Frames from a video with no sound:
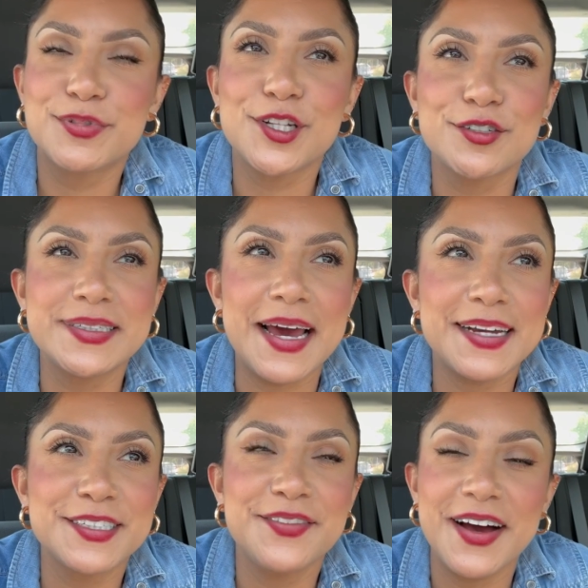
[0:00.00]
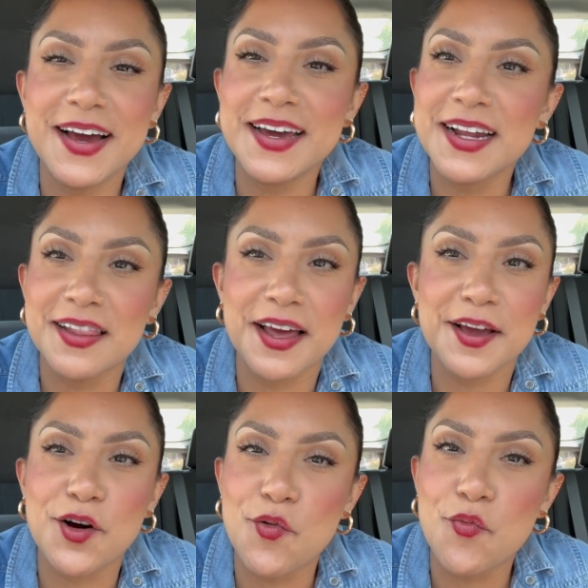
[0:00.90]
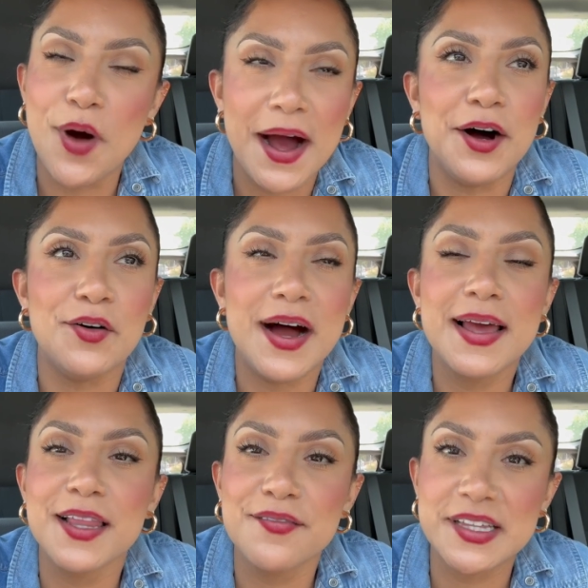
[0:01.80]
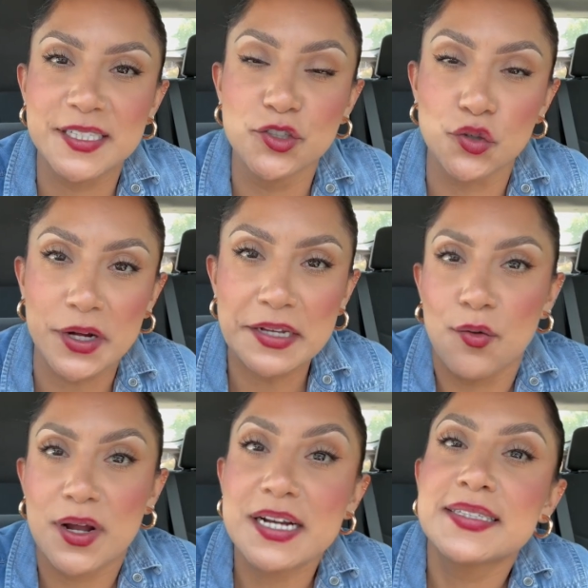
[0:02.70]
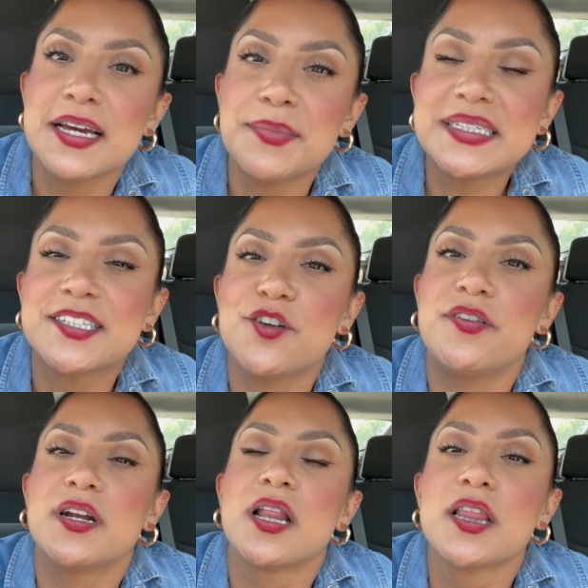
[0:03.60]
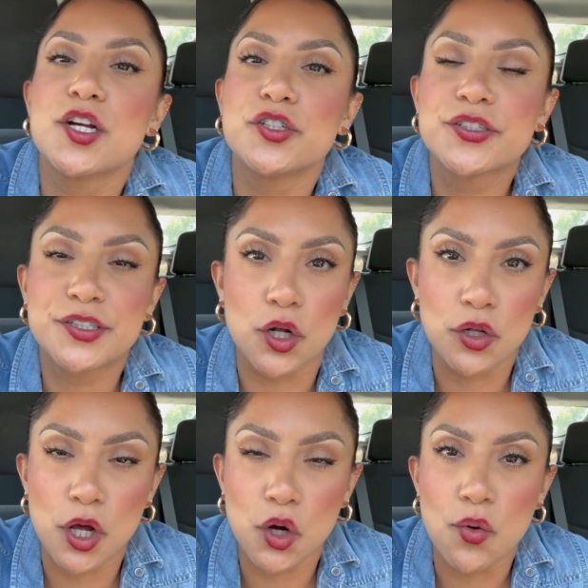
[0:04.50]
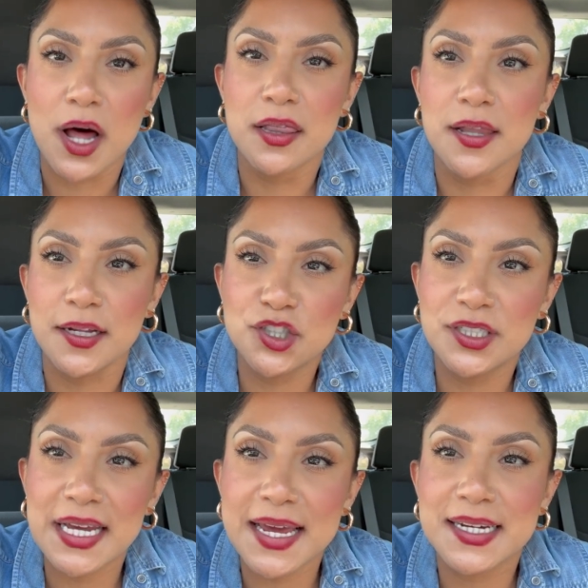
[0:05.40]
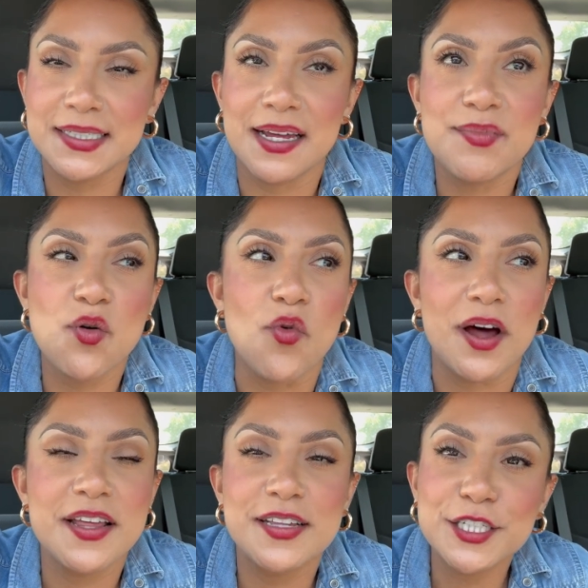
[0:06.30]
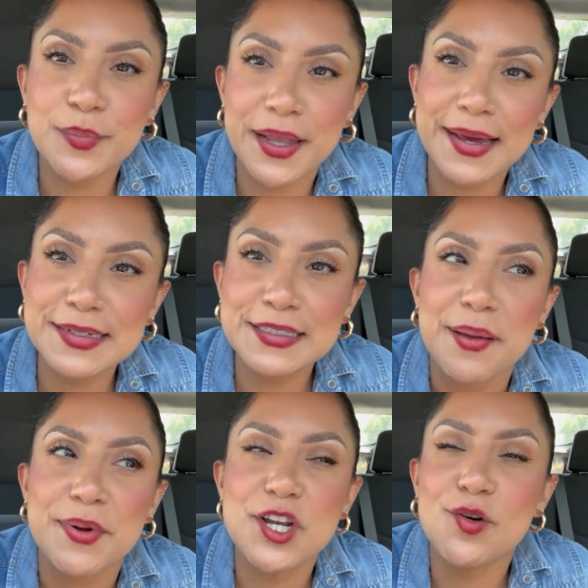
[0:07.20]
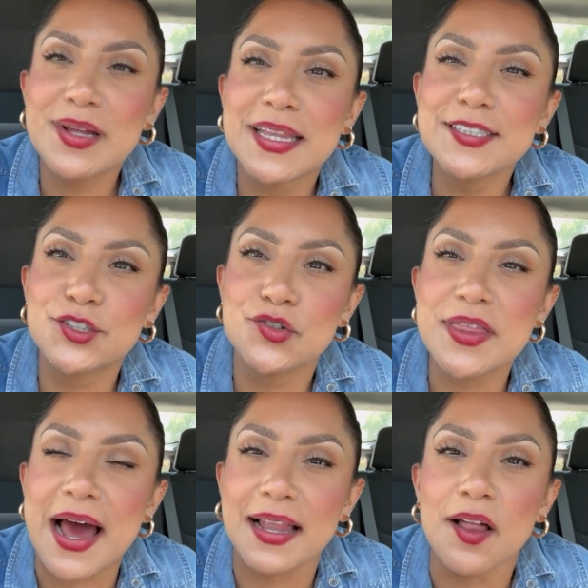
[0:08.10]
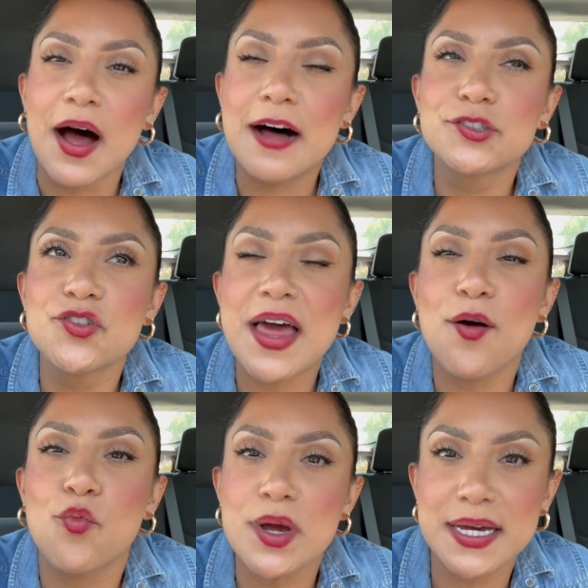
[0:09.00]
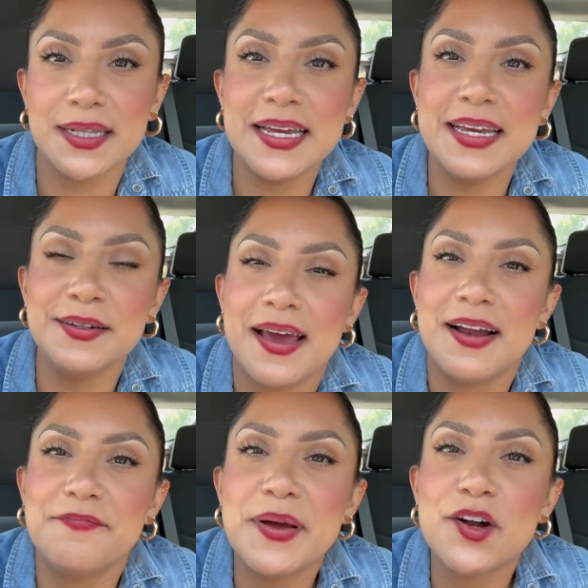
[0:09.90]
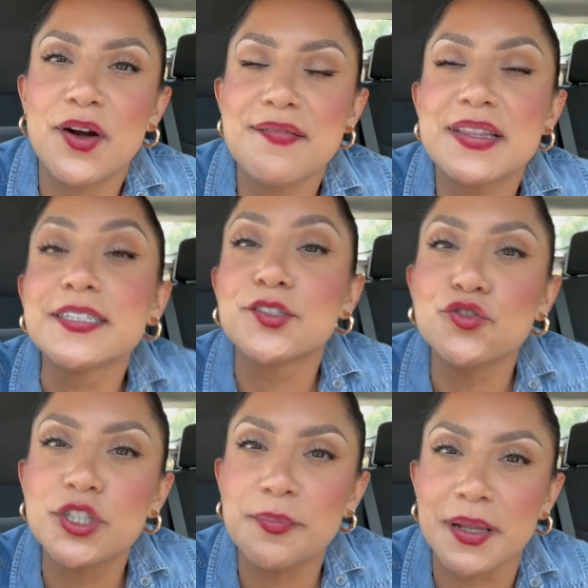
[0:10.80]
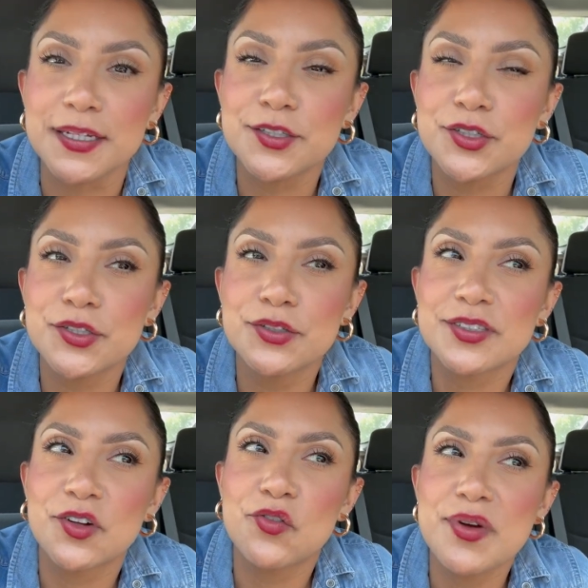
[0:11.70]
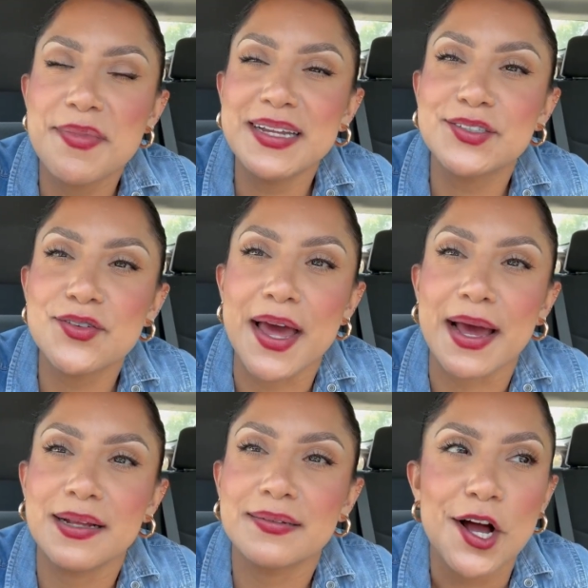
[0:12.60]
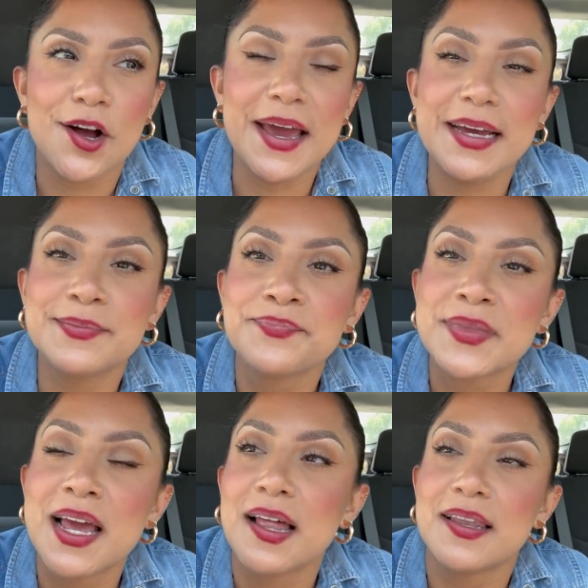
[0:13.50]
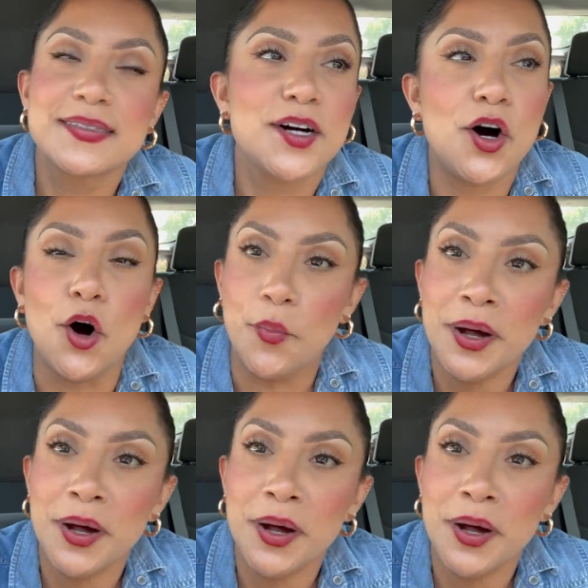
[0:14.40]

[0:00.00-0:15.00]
so satisfied. Like, wow, I love this joint. Wanted to take myself on a little solo lunch date because I've been wanting this place. But you know what? Let's do that. I'll do that weekly. And I've been craving this sushi place too. So we may do that. Okay, let's go home.